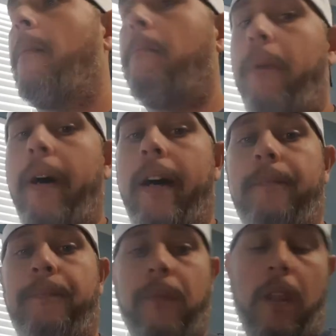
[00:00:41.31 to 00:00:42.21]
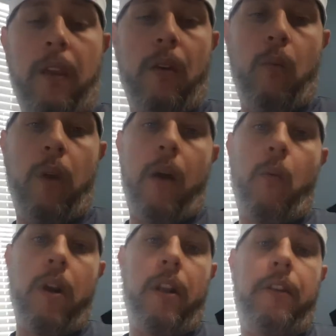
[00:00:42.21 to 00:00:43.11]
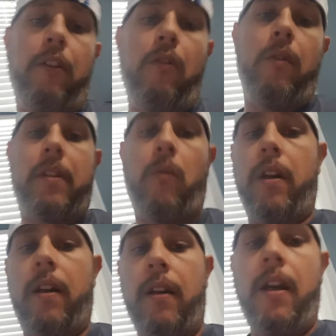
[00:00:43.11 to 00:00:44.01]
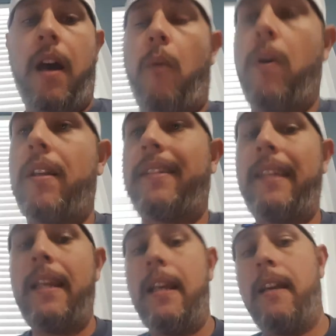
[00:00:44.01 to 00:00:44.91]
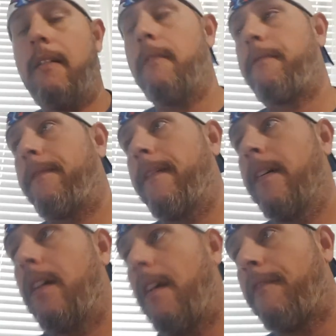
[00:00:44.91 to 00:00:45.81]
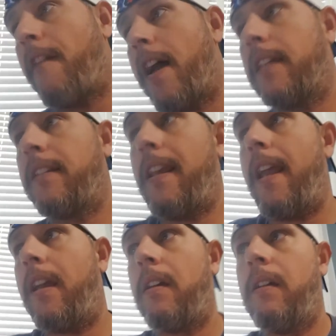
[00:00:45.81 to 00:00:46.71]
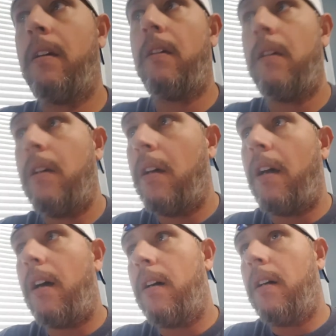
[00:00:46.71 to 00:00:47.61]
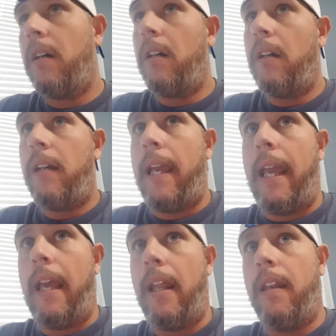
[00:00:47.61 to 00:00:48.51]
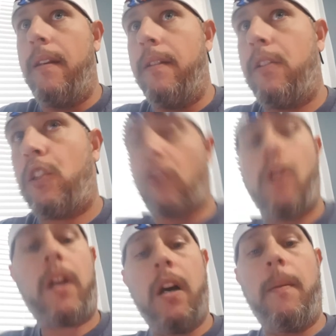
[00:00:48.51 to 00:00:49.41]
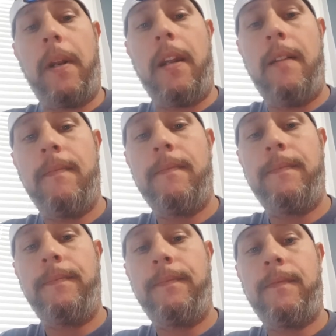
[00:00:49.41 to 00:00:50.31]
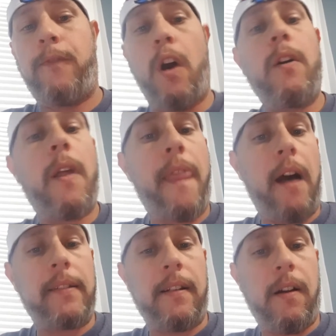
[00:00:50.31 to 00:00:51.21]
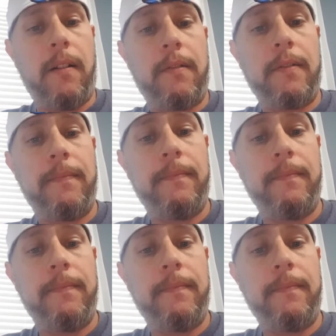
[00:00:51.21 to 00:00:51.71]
But what I want to do is I want to see if I can take and start a company for under $1,000